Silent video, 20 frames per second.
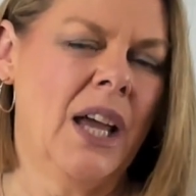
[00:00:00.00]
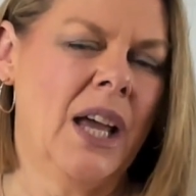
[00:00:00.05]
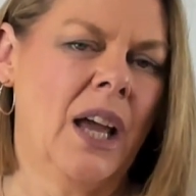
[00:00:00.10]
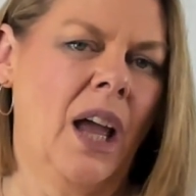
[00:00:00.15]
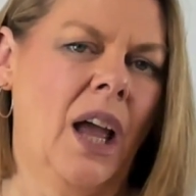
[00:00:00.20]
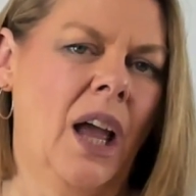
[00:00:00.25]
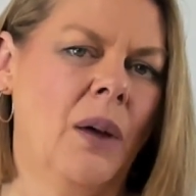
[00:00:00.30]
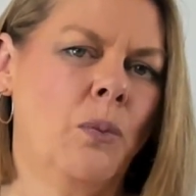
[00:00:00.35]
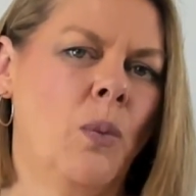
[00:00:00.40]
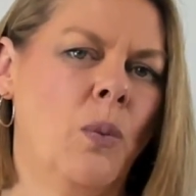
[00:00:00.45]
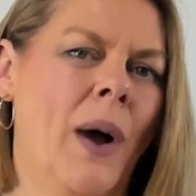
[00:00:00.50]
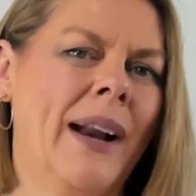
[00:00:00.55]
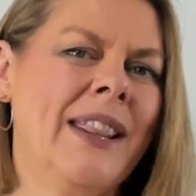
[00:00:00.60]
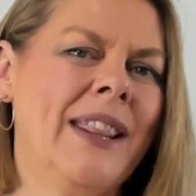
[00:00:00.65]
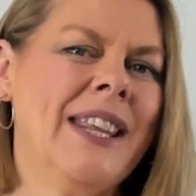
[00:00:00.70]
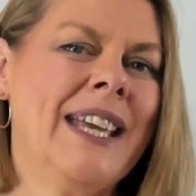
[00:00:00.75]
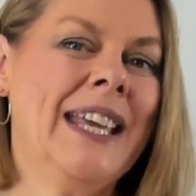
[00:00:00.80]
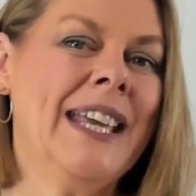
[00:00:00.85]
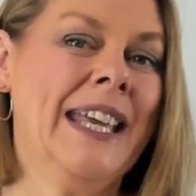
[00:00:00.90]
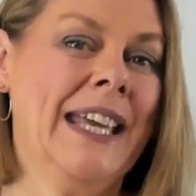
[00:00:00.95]
And one of the
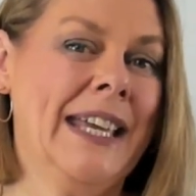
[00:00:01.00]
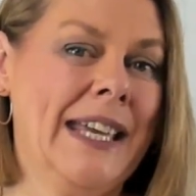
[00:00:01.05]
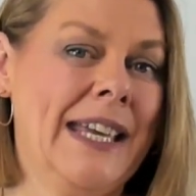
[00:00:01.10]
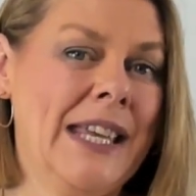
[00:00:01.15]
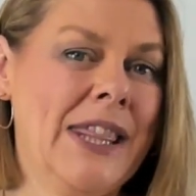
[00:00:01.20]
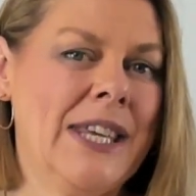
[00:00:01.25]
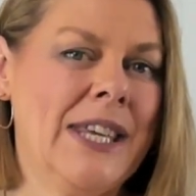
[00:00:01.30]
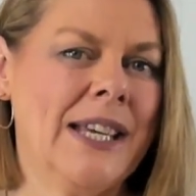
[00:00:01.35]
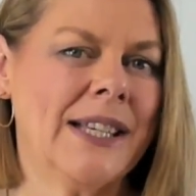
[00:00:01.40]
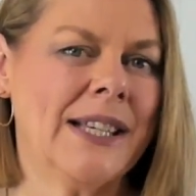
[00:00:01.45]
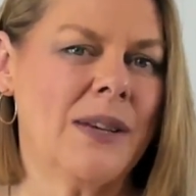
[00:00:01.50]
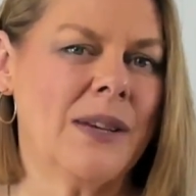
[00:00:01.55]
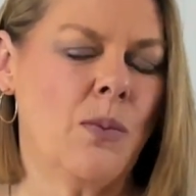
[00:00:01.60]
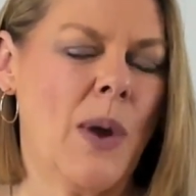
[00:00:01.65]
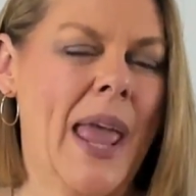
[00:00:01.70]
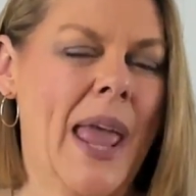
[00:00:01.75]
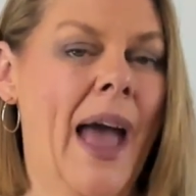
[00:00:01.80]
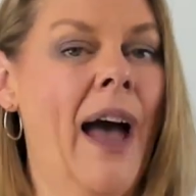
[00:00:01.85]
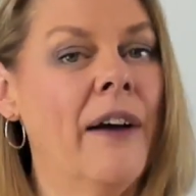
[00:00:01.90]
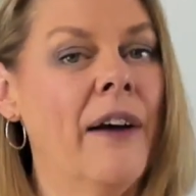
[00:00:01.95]
key things that we
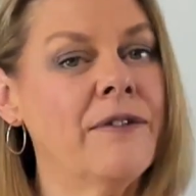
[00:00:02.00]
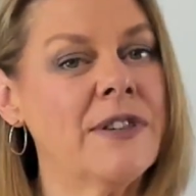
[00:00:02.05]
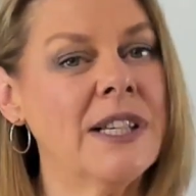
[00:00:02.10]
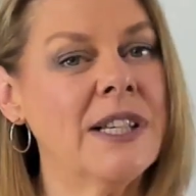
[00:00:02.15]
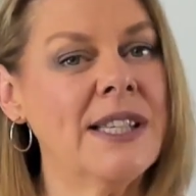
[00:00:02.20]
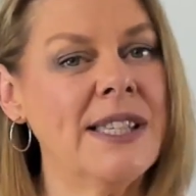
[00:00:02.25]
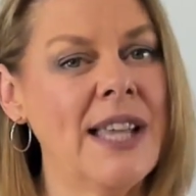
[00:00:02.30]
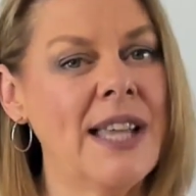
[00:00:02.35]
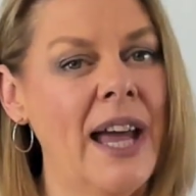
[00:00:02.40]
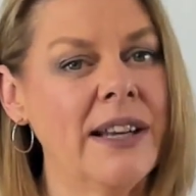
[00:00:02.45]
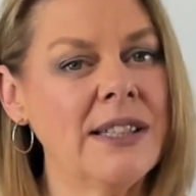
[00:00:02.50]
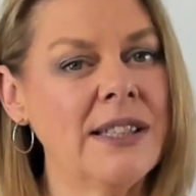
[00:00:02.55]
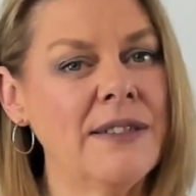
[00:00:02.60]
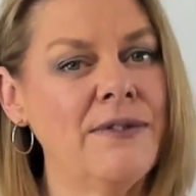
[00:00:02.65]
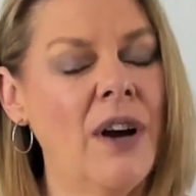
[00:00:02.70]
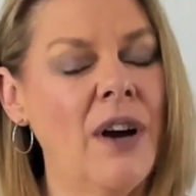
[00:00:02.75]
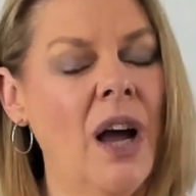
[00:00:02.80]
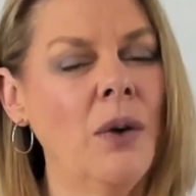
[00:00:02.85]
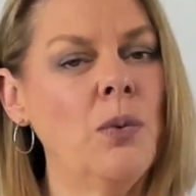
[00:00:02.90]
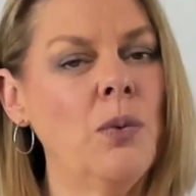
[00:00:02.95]
have to
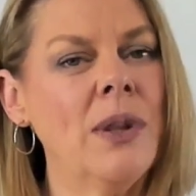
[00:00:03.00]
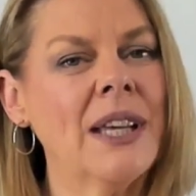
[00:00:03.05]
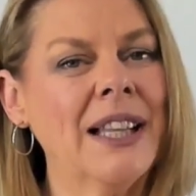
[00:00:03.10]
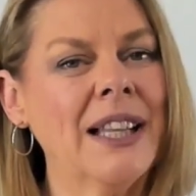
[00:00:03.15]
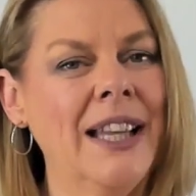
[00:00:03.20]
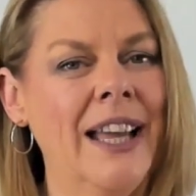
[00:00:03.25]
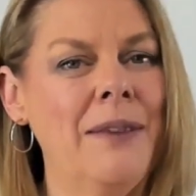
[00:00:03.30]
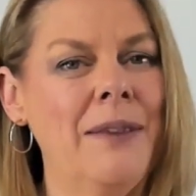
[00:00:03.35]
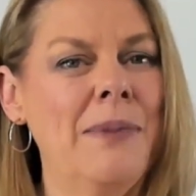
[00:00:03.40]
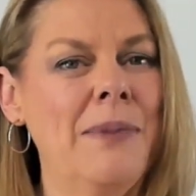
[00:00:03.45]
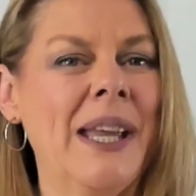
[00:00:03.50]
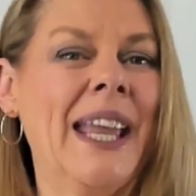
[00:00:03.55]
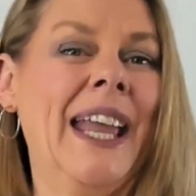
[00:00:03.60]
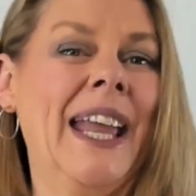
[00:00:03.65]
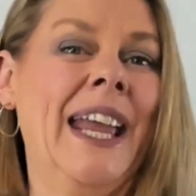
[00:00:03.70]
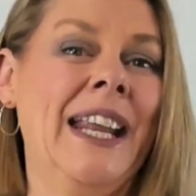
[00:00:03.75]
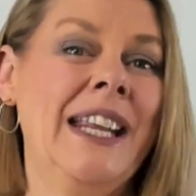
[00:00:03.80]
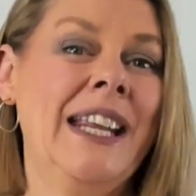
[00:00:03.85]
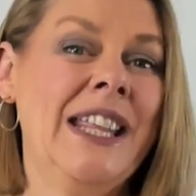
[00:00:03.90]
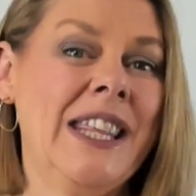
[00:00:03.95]
satisfy with claiming
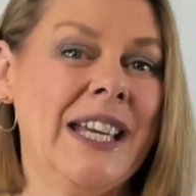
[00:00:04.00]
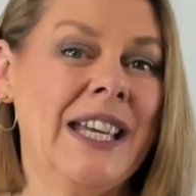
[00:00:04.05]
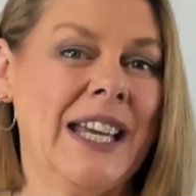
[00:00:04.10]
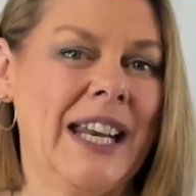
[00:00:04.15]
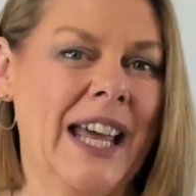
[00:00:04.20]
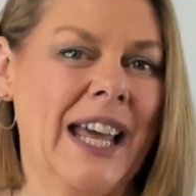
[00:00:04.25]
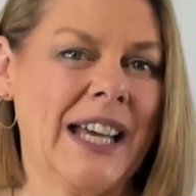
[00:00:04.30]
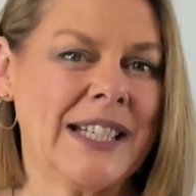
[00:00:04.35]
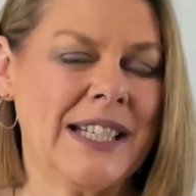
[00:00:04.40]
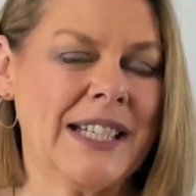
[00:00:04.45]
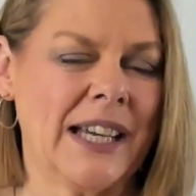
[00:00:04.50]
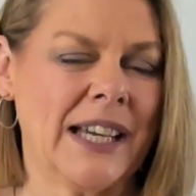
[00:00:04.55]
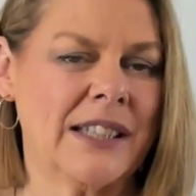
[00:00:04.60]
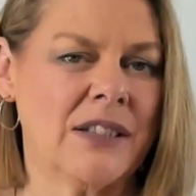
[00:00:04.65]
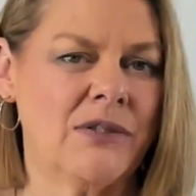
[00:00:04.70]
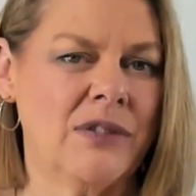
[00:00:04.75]
anything in our tax